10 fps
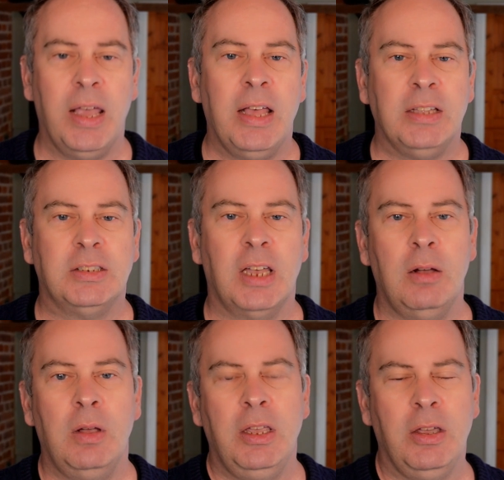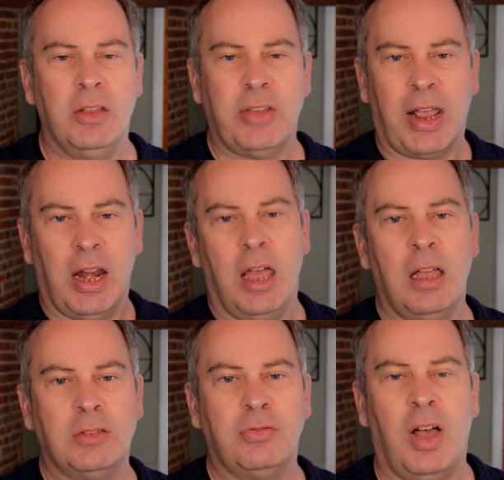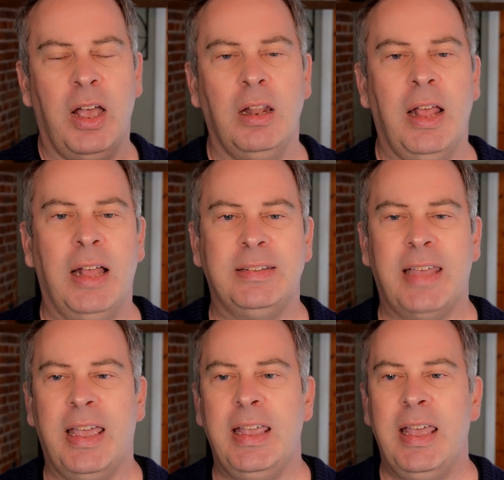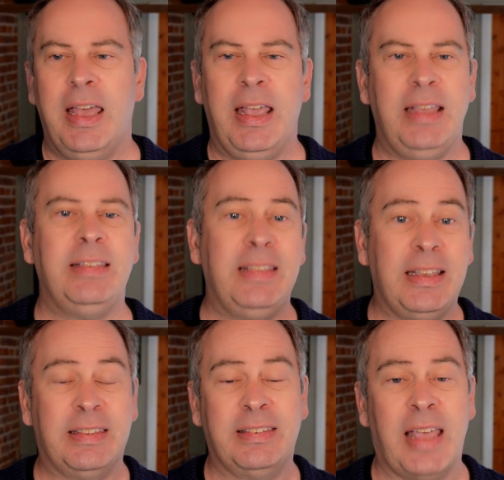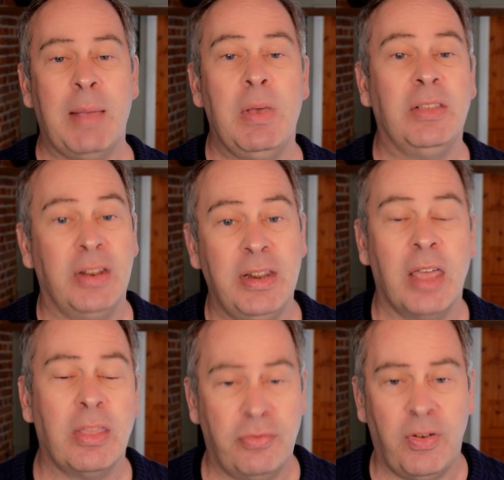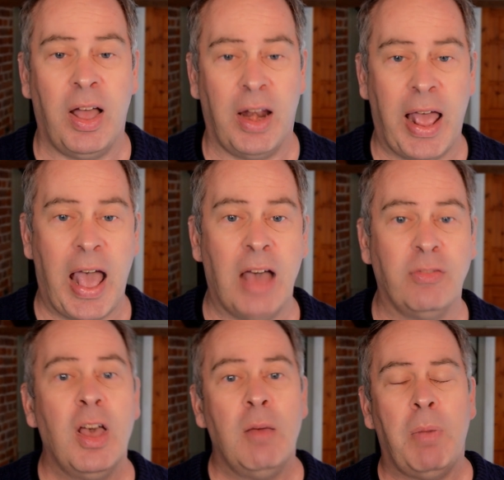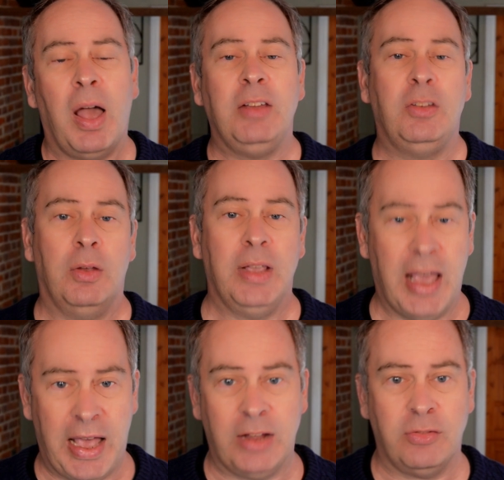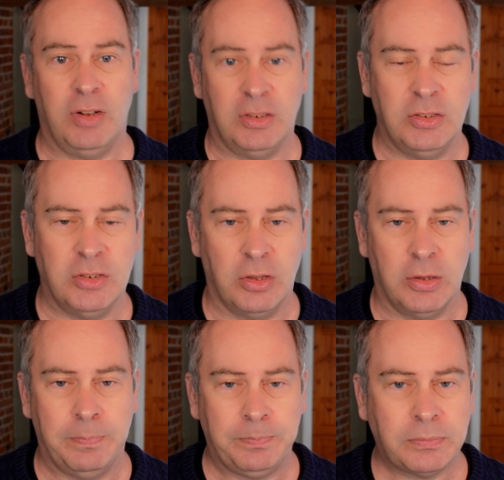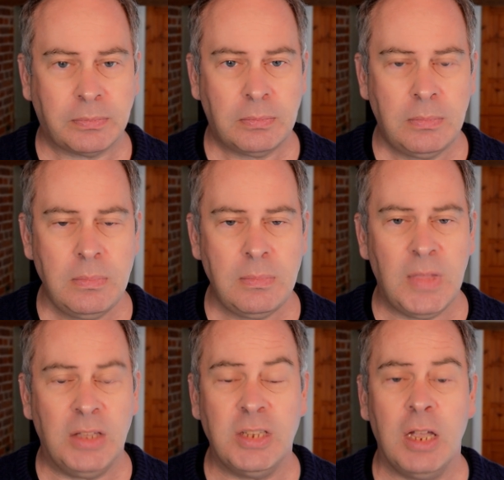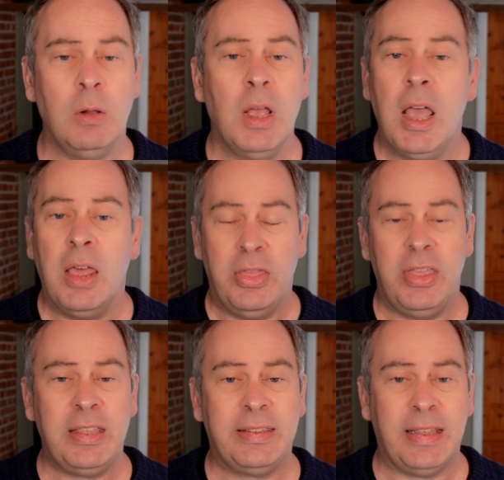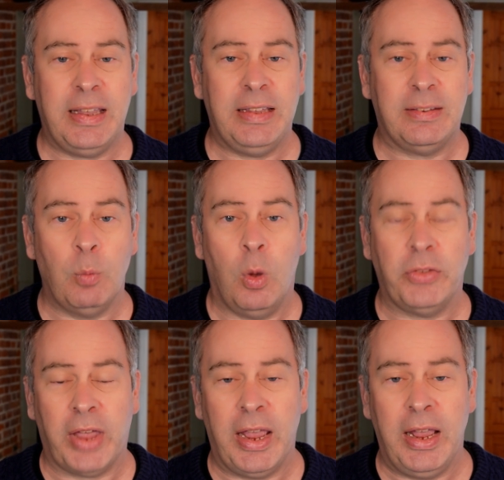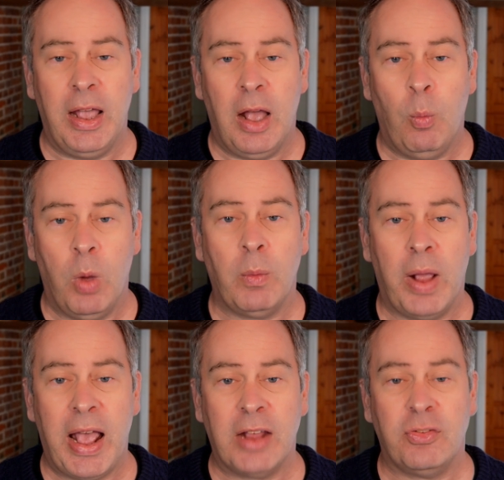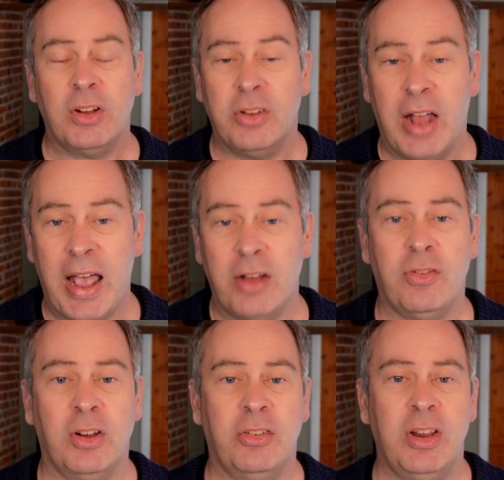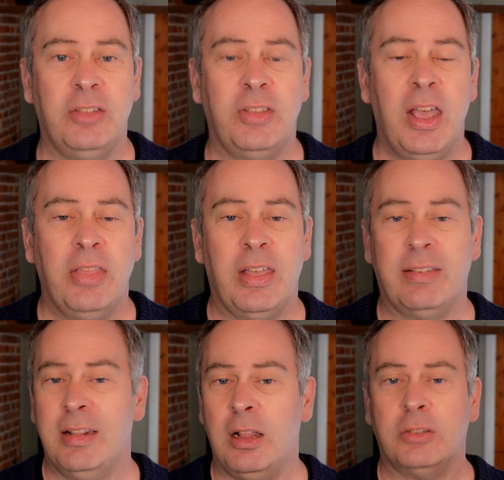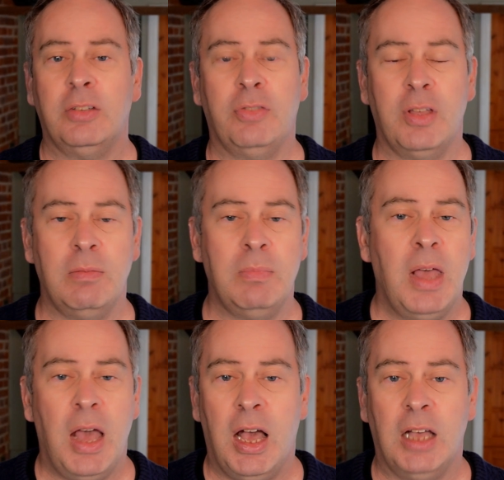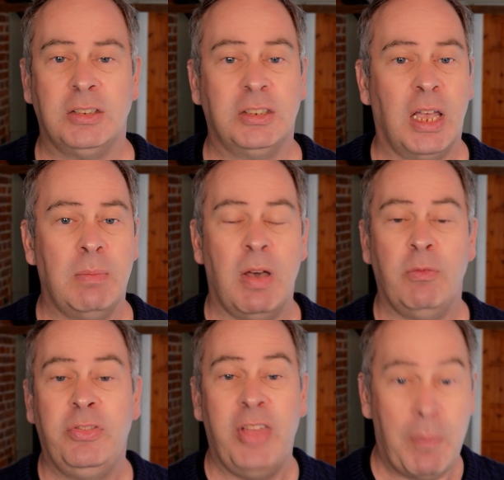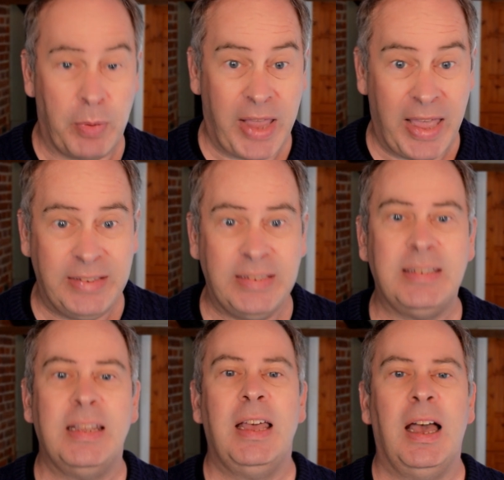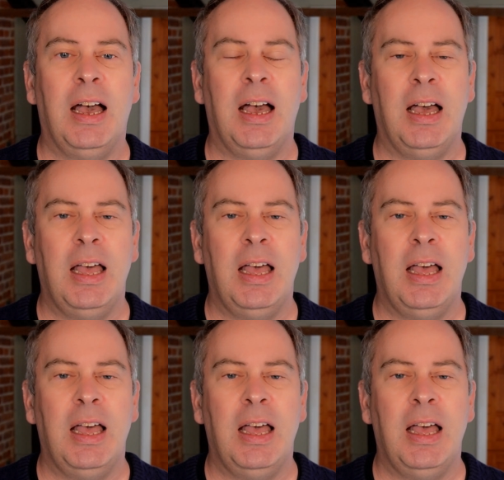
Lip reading: So you can take a large file and say, is this the same as another file I have, by doing hash functions on them. So this is what a one-way hash function, a hash function is. There's lots of them. Some are deprecated, but